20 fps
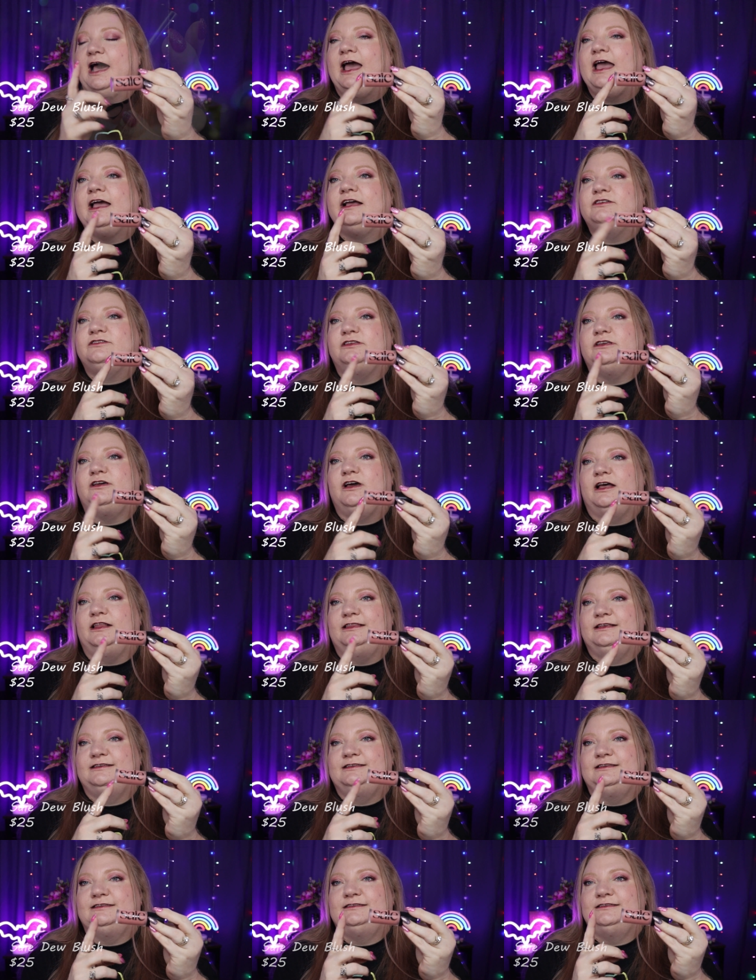I actually got
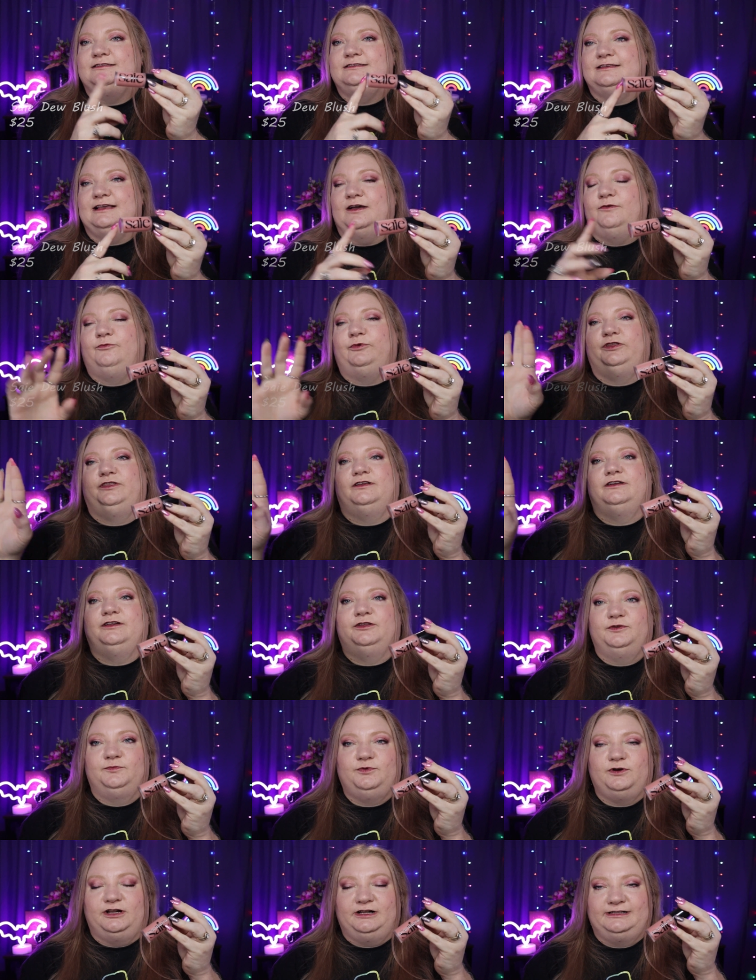this as a set with
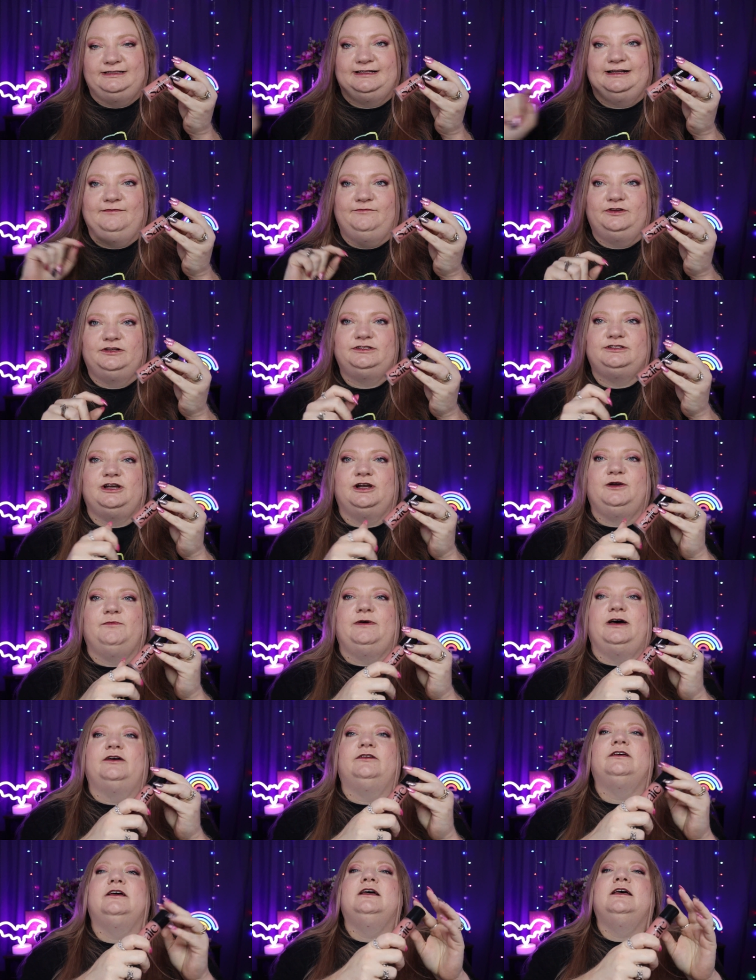another product that I'm going to talk
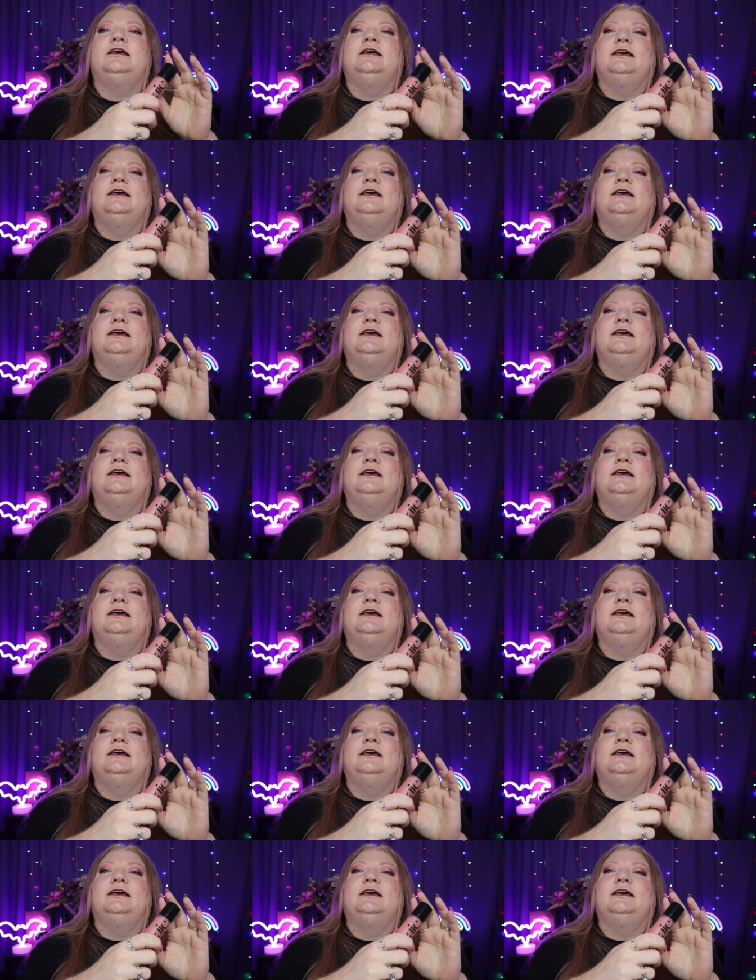about